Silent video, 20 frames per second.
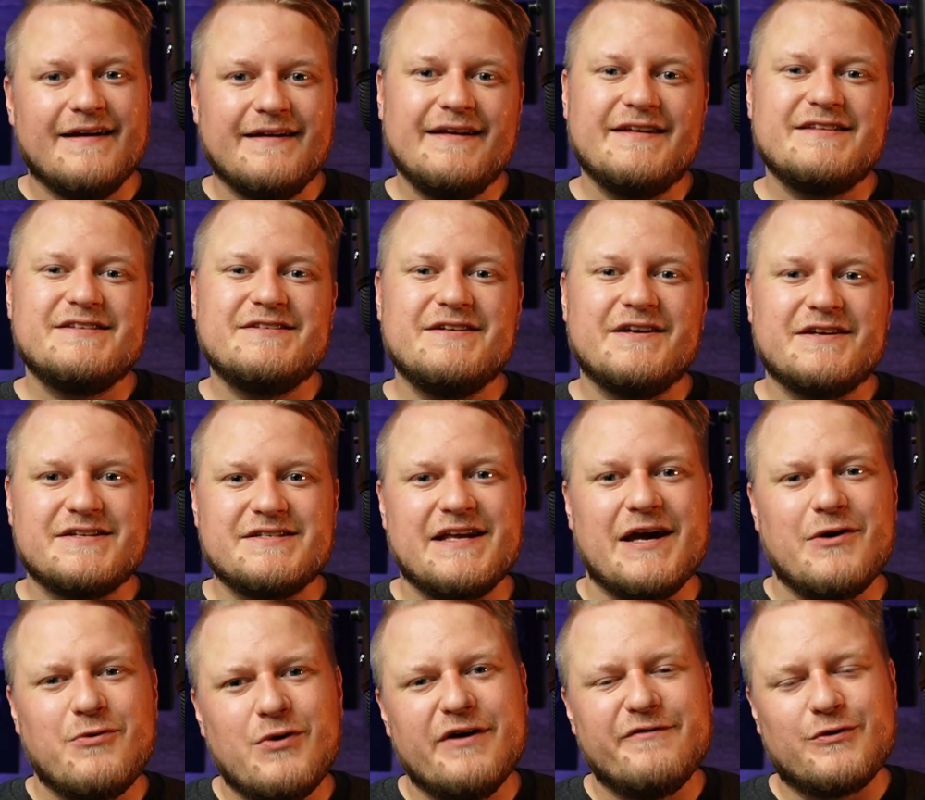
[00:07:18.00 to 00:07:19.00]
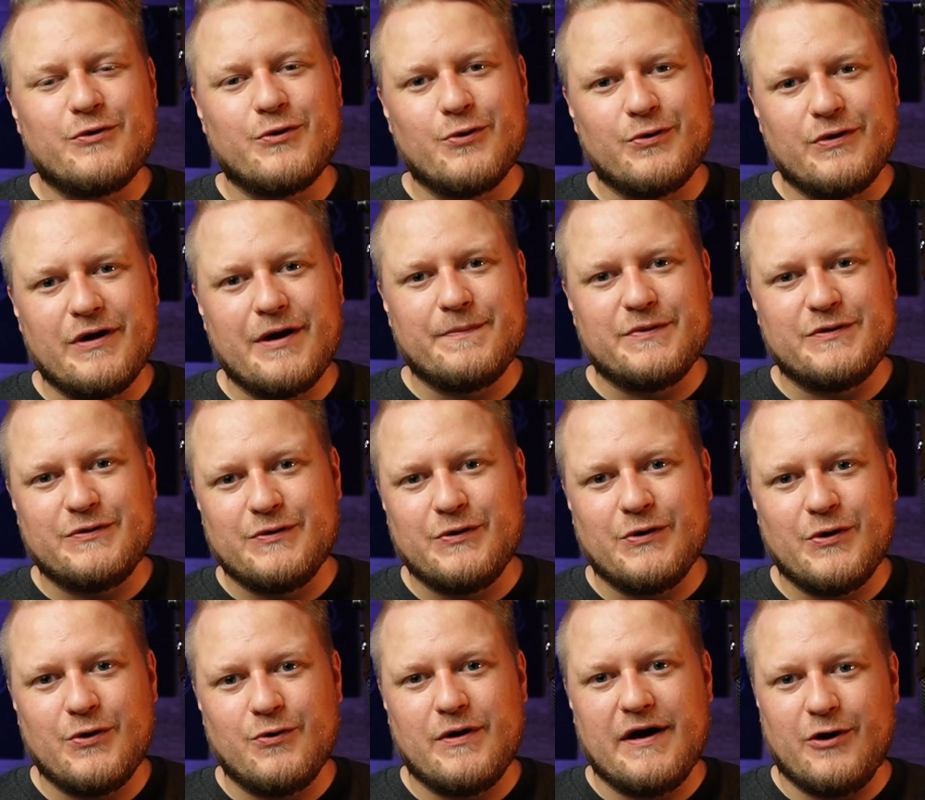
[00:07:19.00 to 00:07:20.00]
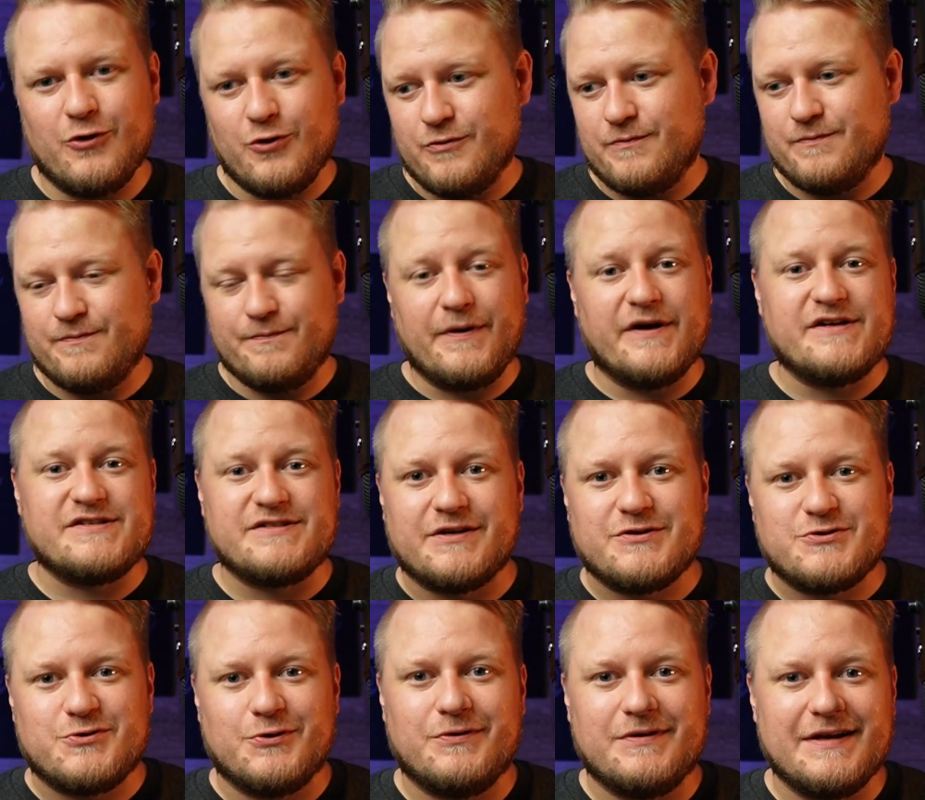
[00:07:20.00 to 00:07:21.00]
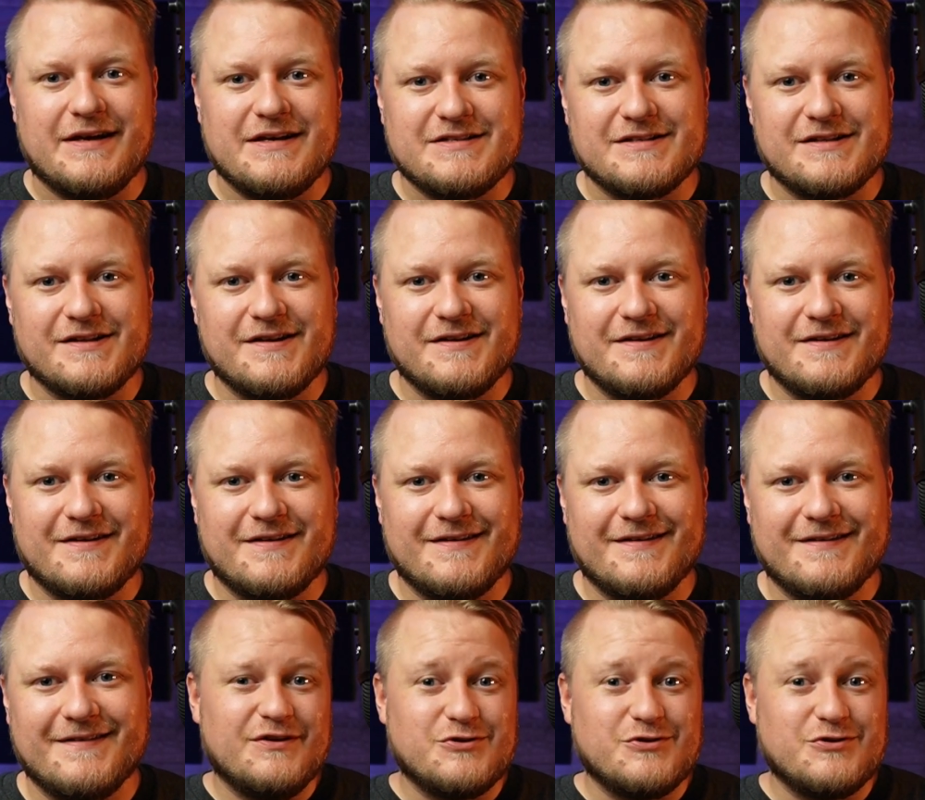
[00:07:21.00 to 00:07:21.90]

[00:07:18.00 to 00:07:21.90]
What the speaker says: that's just how I've grown up to know how pasta should taste like.